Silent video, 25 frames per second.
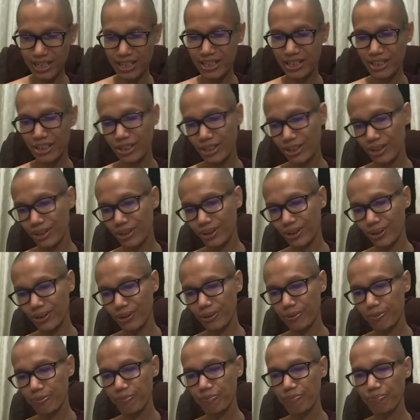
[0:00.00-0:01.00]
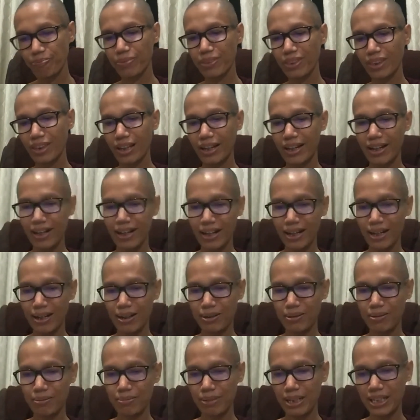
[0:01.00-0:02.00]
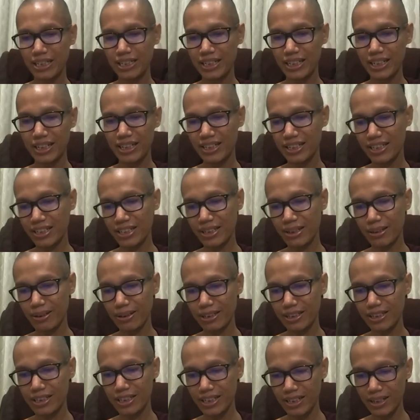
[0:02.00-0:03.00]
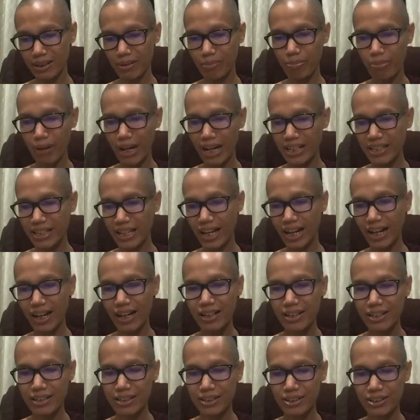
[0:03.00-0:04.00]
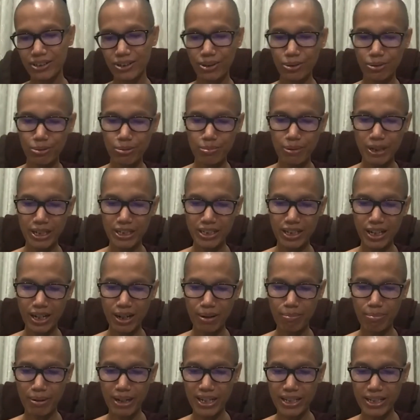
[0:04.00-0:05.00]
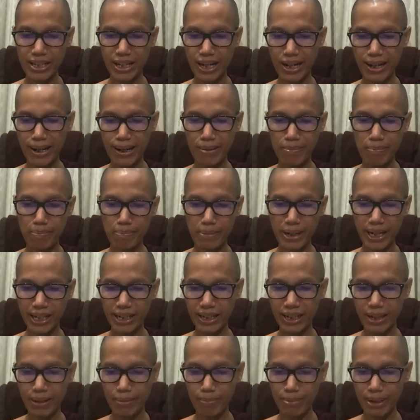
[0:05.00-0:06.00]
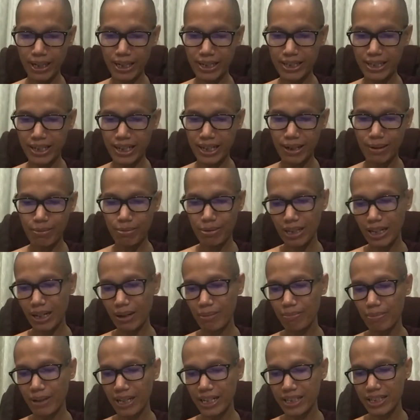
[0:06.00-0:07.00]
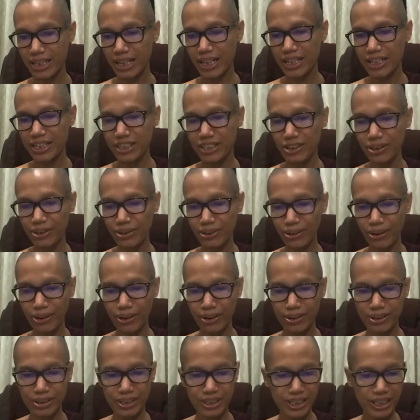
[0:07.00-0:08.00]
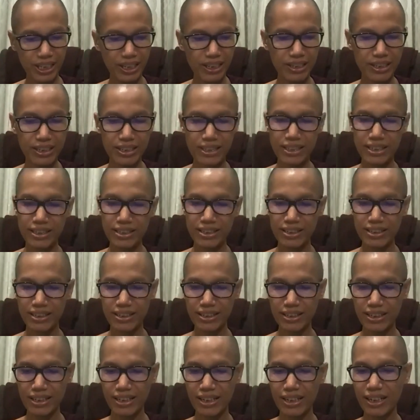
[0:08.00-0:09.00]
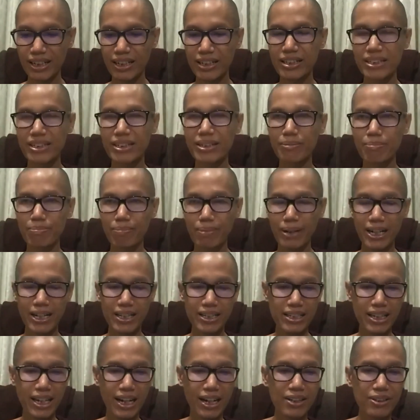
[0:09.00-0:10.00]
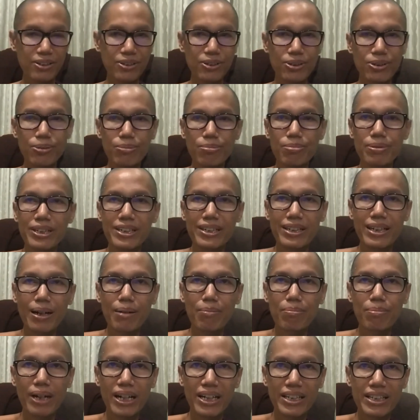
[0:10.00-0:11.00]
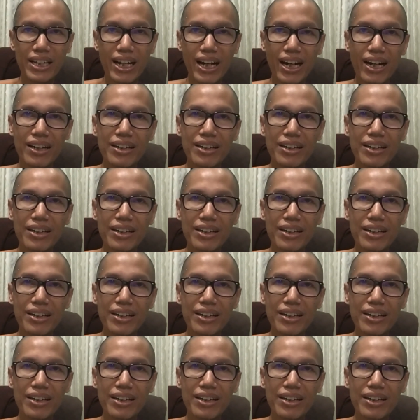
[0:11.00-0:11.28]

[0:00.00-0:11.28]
So, but it is still a Paññā. So vipassana Paññā, Magga Paññā, Phala Paññā is called a deep Paññā, superior Paññā.